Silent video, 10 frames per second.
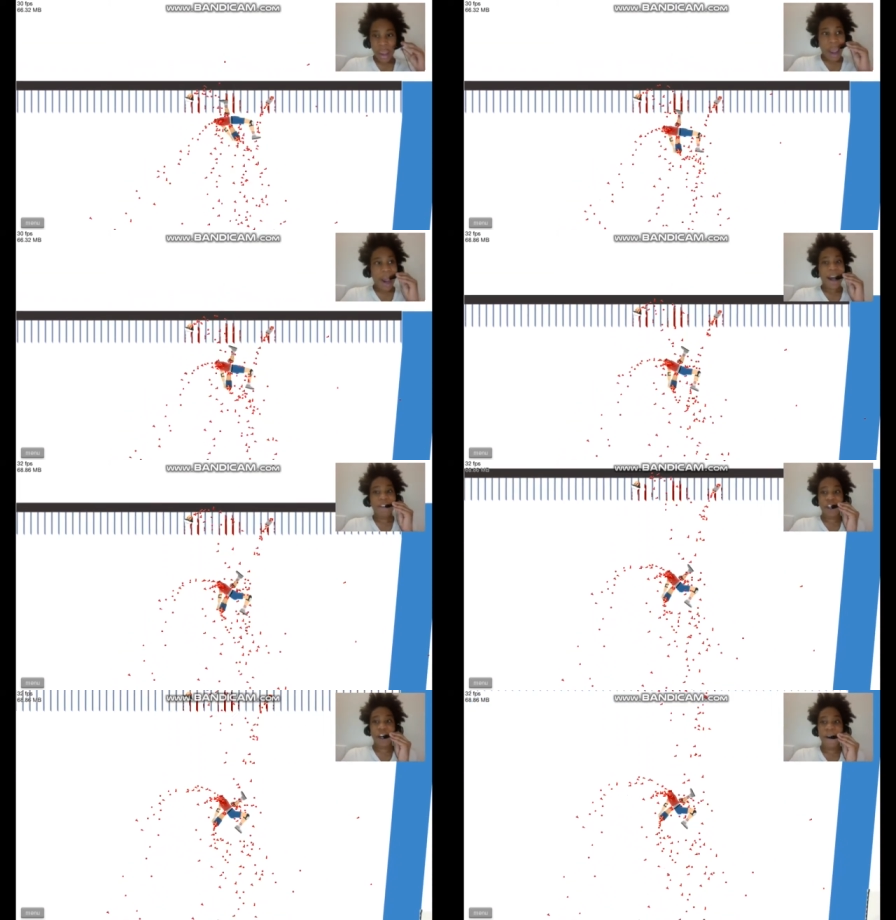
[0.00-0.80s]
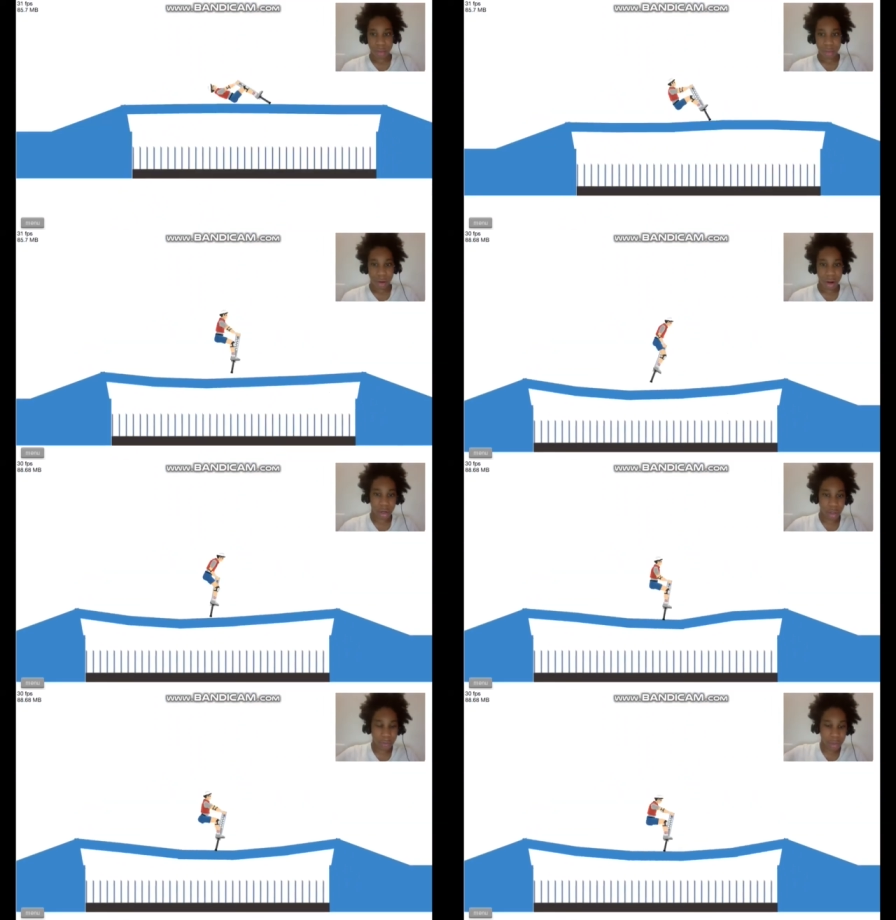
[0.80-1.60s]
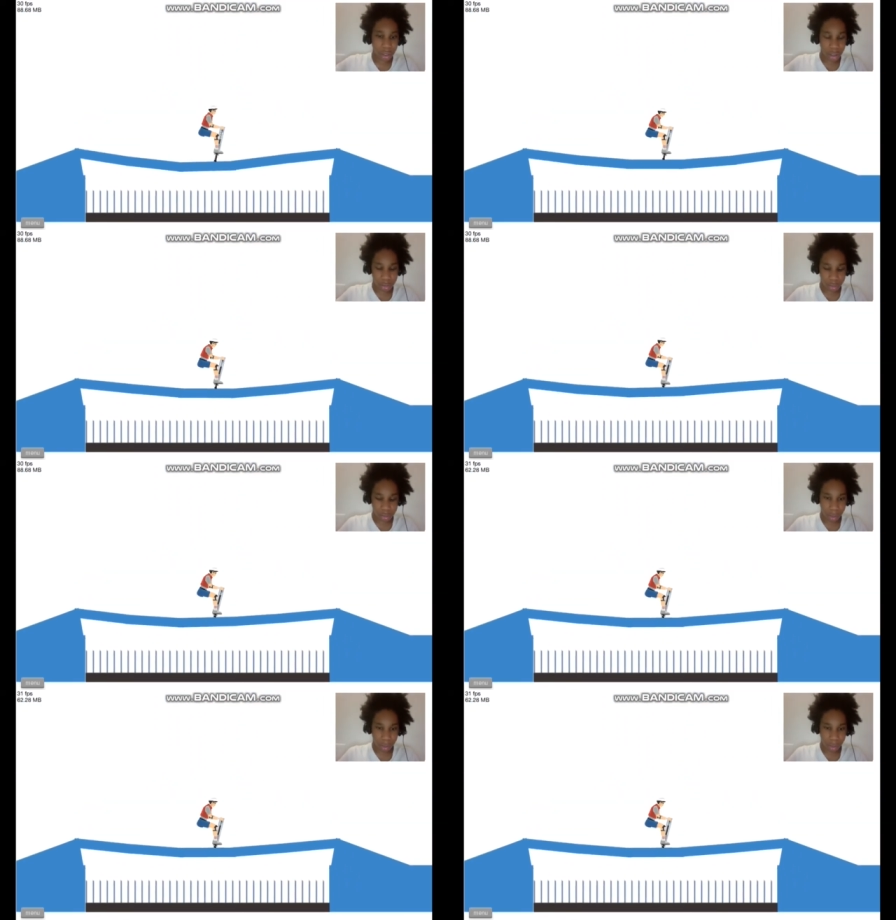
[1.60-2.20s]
I Alright, here we go.